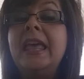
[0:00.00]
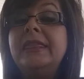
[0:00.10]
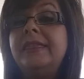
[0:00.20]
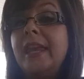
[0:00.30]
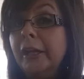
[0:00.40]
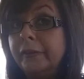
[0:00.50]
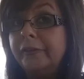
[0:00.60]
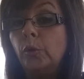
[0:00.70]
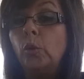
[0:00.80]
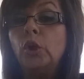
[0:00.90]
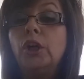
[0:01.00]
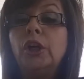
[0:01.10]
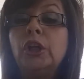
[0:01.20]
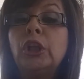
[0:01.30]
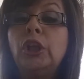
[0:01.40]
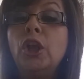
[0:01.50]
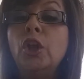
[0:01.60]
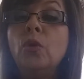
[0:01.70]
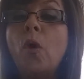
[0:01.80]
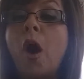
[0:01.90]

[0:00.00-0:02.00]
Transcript: Therefore, you